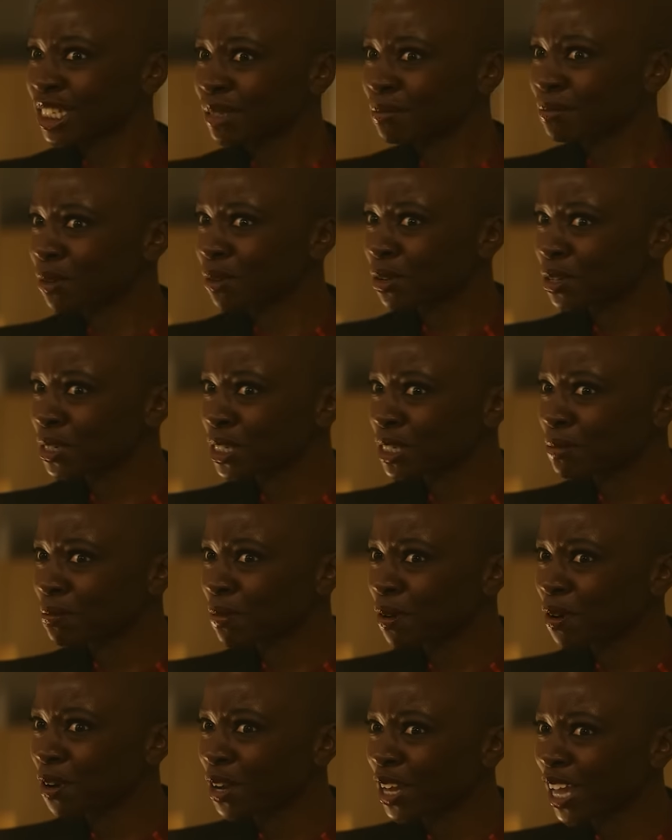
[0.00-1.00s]
to let her go
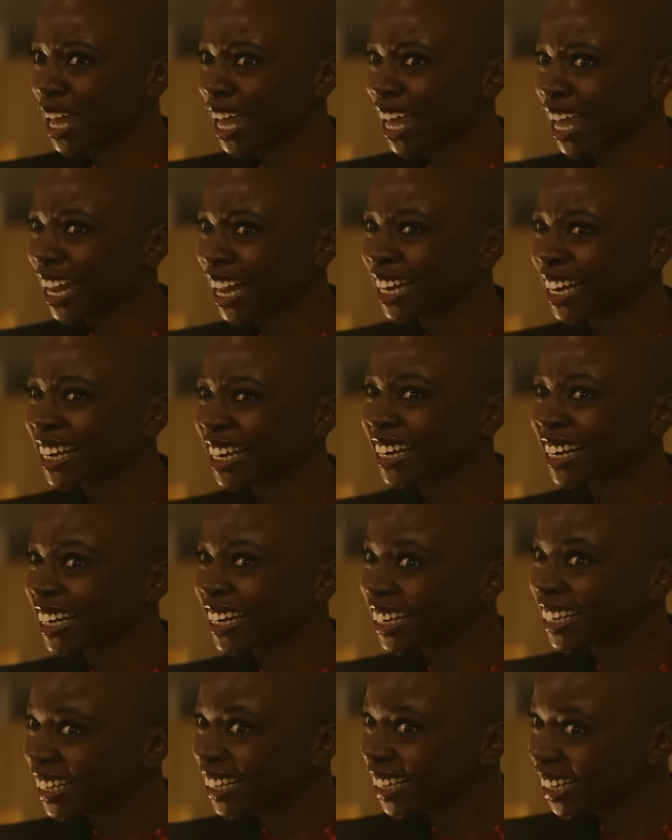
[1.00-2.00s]
and rescue
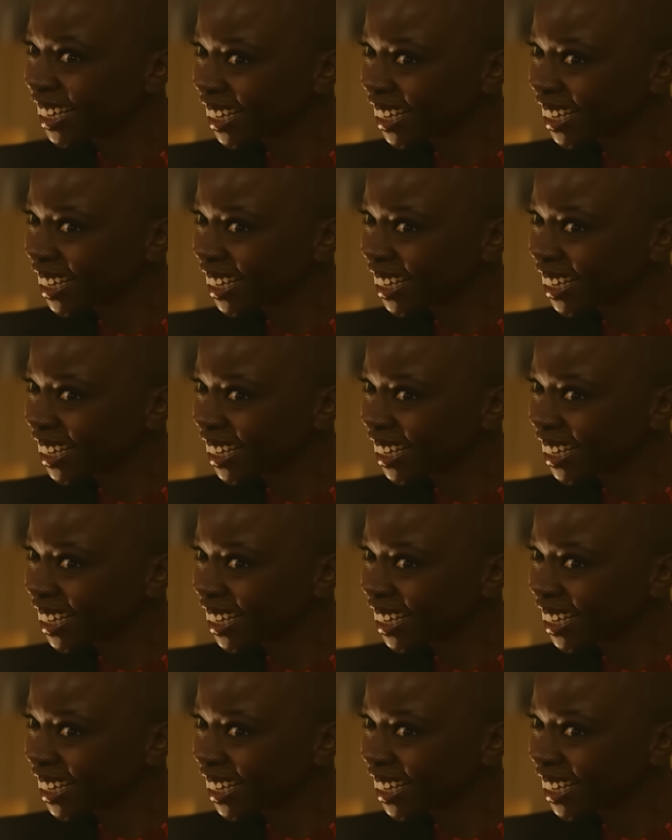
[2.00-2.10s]
Shuri.